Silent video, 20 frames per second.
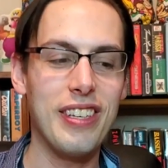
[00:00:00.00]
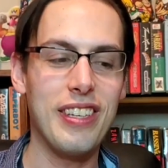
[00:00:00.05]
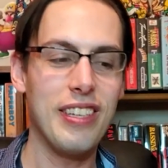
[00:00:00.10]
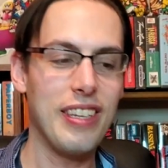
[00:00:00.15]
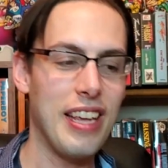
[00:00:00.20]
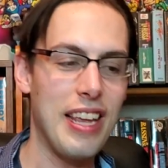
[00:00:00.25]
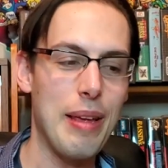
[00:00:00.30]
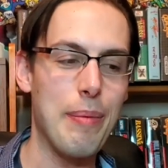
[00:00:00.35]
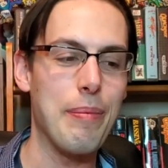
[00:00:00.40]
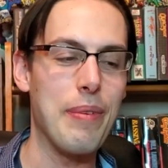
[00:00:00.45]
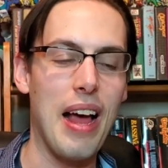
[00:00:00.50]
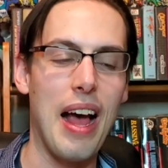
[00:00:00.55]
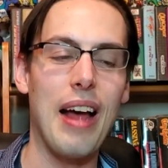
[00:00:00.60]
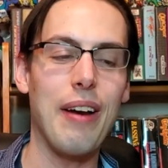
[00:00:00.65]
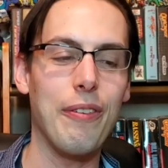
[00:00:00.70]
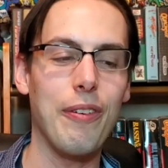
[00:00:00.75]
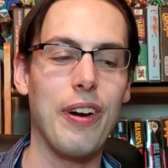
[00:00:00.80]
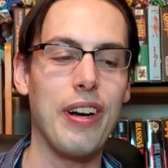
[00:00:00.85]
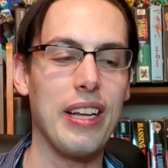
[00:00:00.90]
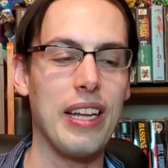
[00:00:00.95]
keep
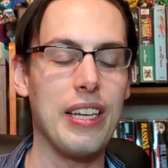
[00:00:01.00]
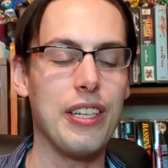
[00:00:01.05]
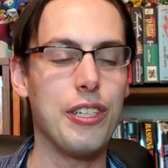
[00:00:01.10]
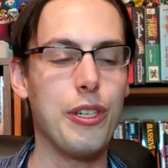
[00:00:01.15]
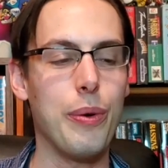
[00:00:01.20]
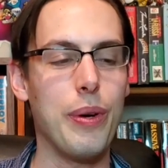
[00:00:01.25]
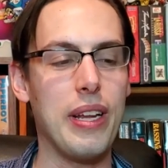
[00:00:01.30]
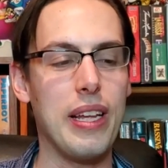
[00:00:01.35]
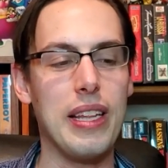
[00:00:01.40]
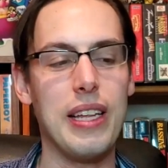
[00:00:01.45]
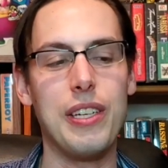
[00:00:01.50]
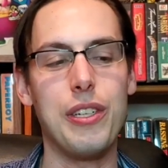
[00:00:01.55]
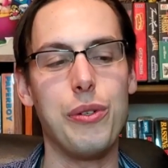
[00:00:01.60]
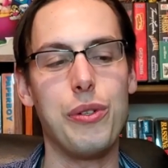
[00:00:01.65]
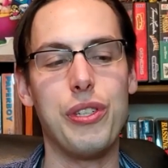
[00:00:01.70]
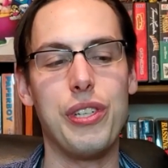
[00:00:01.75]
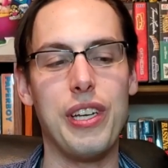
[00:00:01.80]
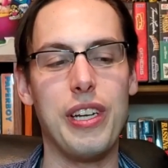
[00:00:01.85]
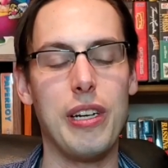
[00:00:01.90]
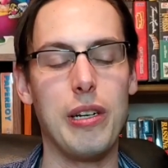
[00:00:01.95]
not running into it and then you
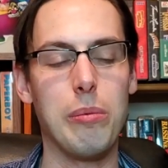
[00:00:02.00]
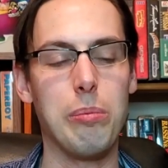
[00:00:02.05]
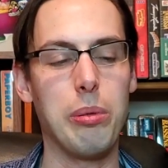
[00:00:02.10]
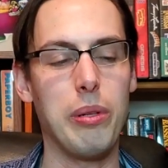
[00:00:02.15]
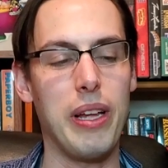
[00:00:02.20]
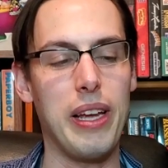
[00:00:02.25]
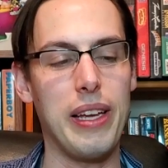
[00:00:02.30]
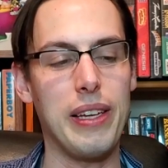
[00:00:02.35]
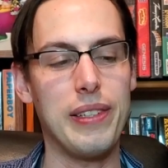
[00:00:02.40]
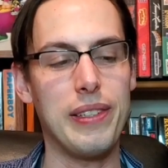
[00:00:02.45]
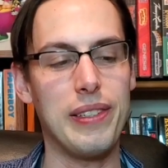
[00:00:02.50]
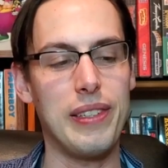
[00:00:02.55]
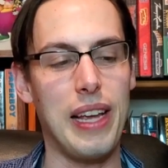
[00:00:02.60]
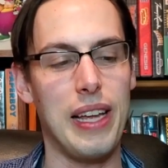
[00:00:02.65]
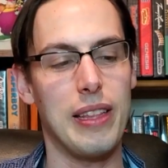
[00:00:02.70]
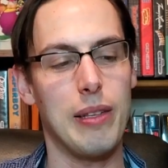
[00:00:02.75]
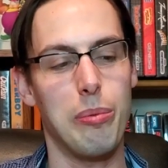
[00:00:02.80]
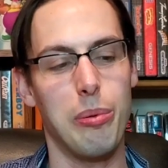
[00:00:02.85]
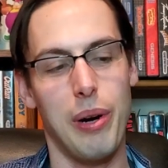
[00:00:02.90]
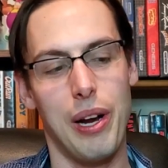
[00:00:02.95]
see it at a place
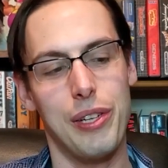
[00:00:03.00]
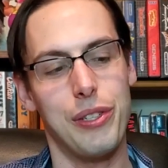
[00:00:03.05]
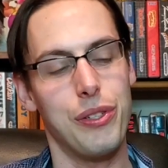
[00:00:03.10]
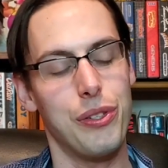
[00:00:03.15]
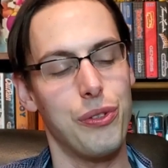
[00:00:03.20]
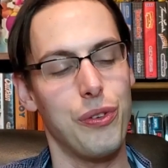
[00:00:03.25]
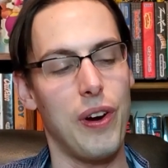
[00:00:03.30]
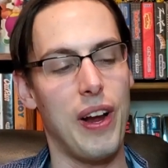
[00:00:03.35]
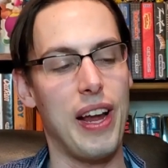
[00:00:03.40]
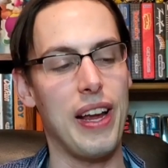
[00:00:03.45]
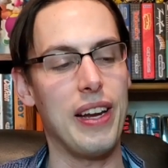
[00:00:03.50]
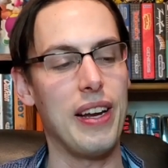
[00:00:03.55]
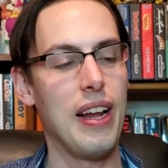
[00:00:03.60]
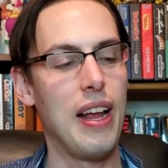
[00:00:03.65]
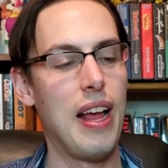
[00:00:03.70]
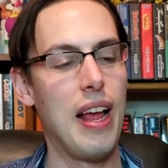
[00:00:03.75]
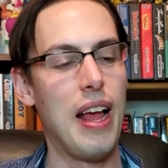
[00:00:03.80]
and the price is right,